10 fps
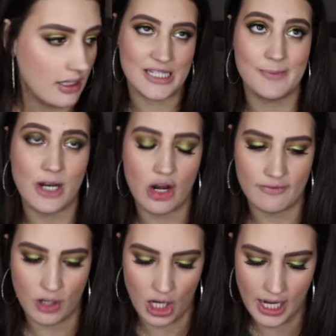It's been on
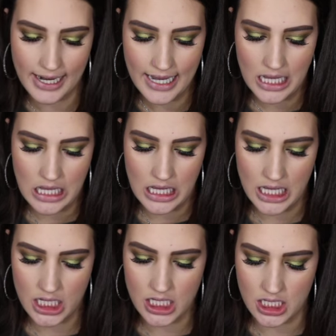for
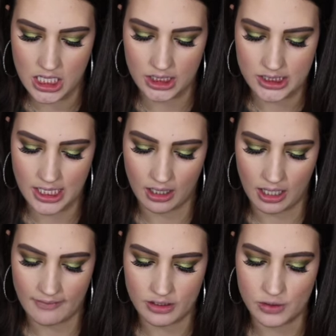8, 9, 10,
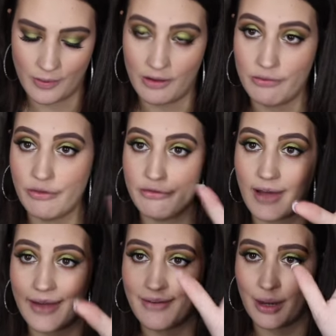11, 12,
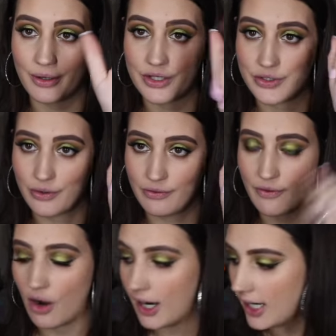5 hours so
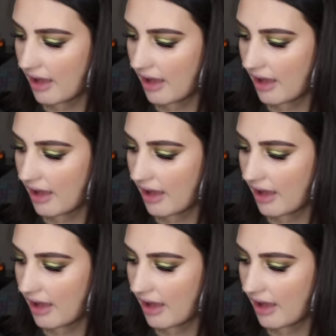far.